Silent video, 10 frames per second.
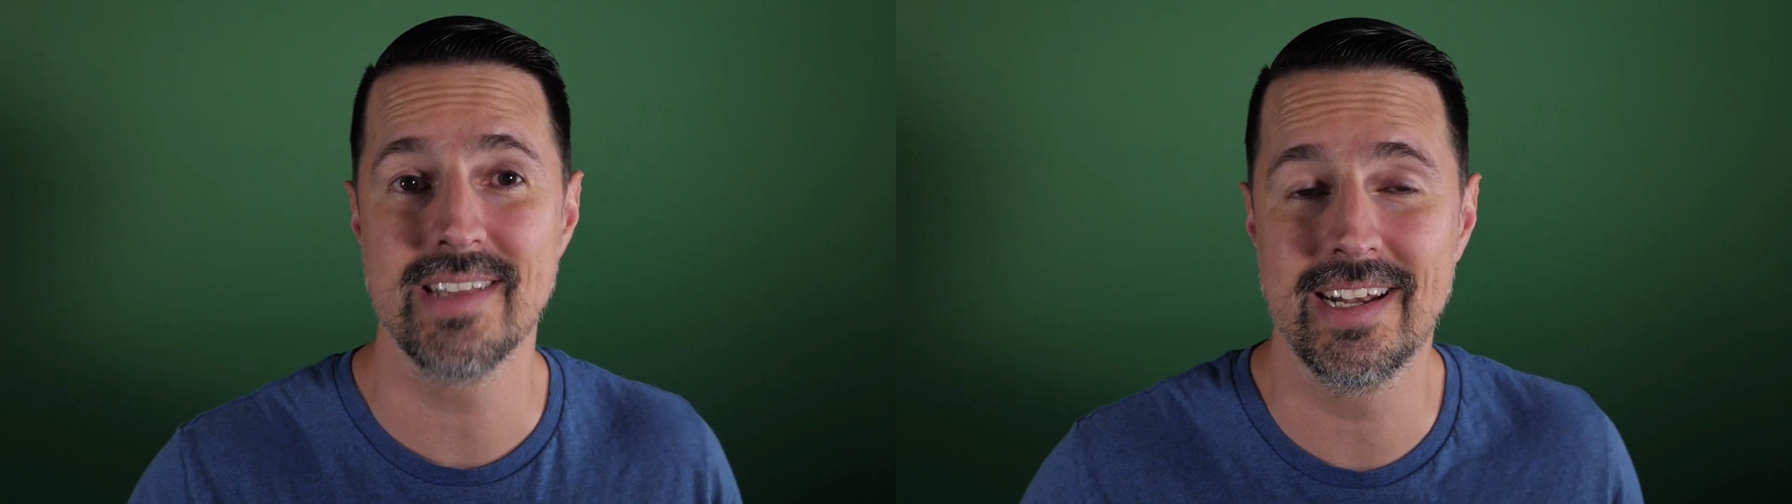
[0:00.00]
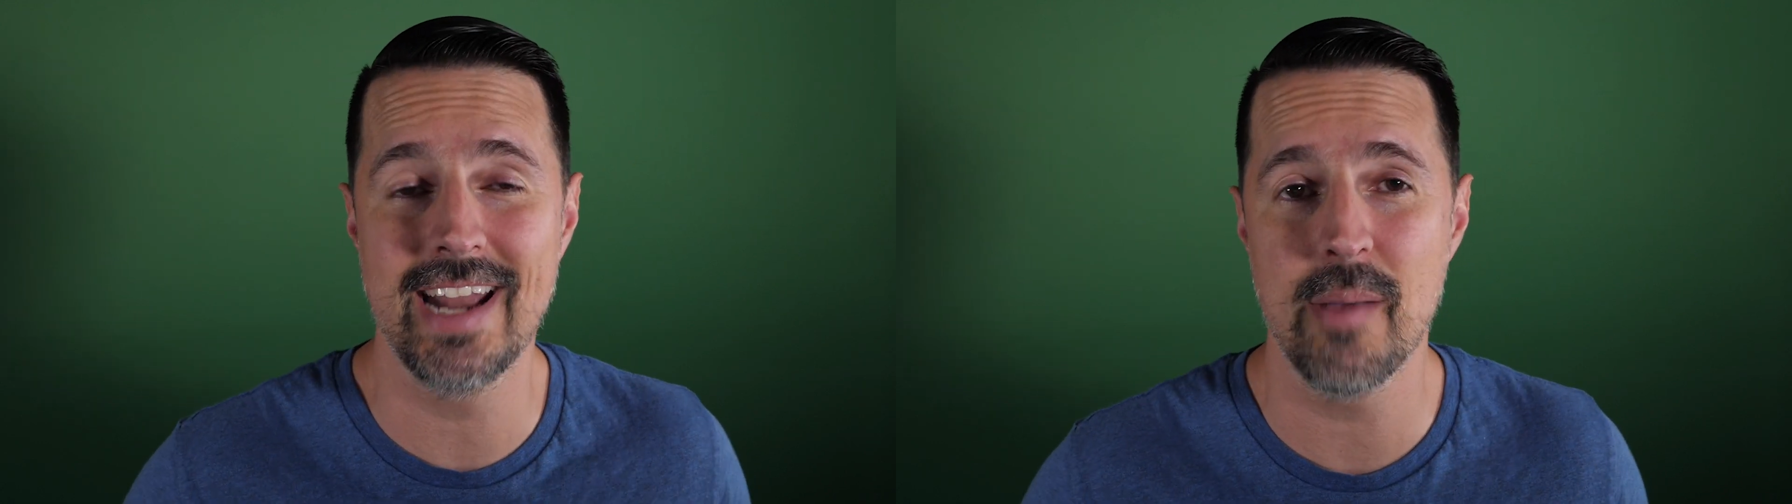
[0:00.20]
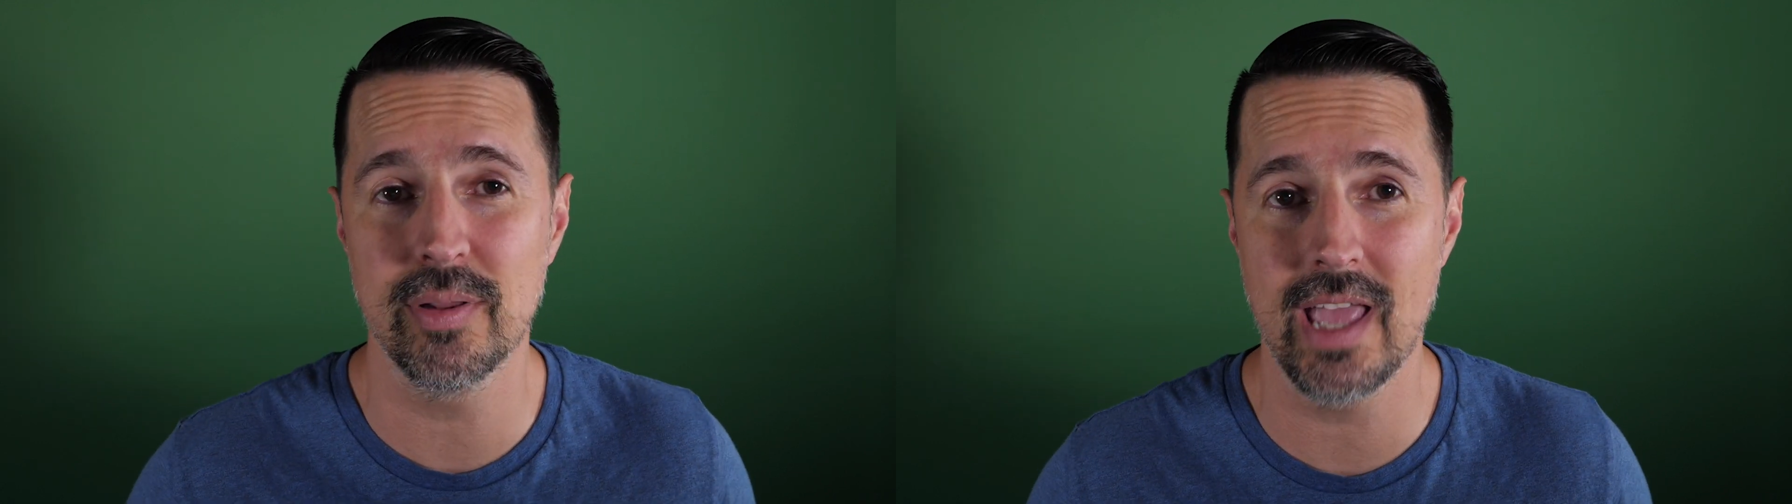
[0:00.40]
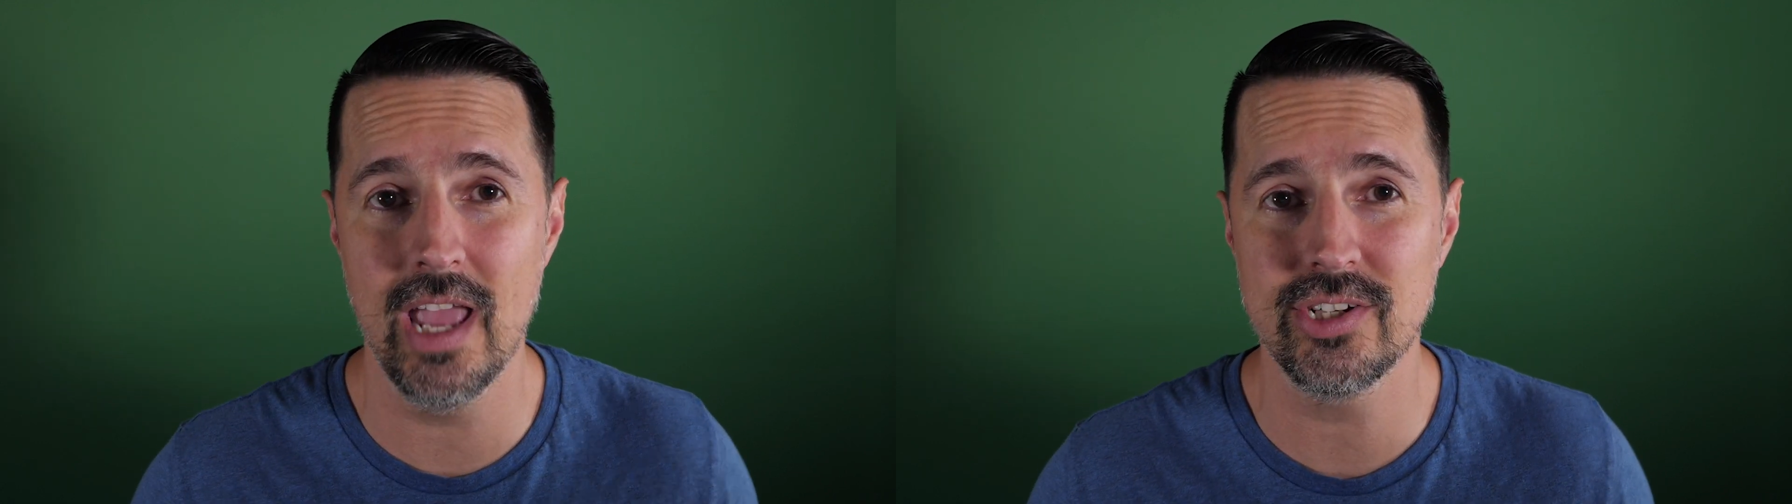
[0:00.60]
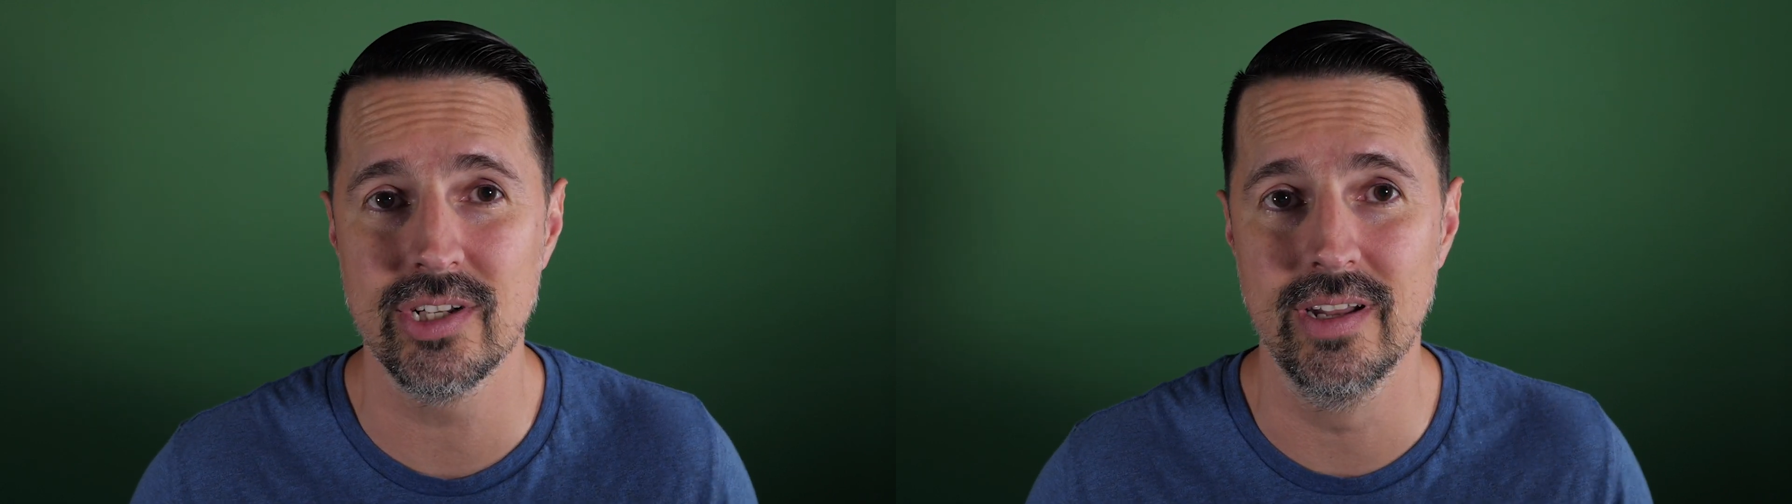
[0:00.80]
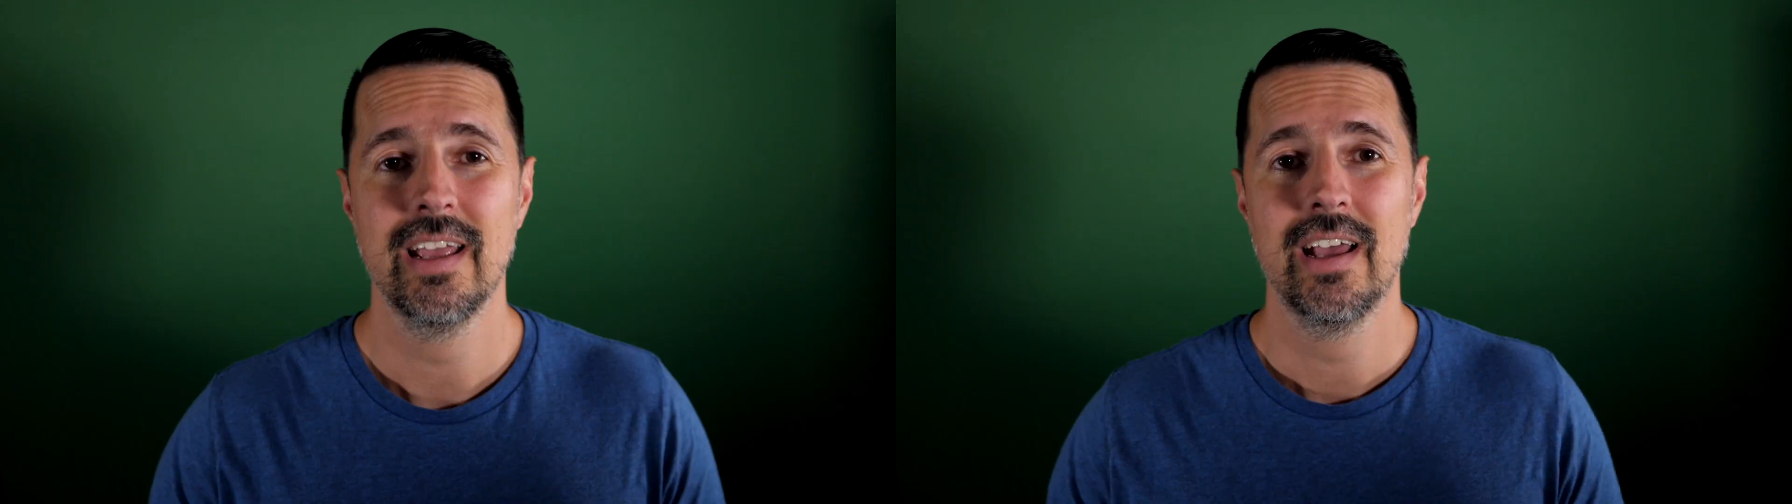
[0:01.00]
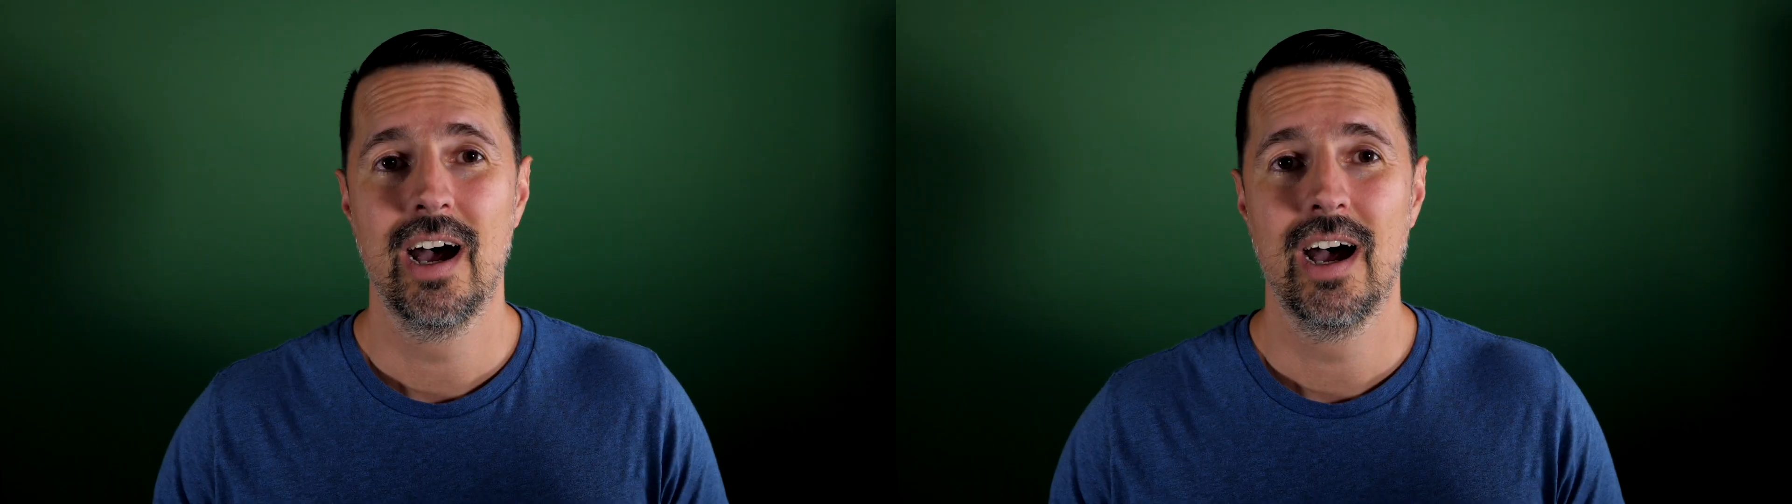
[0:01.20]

in an application.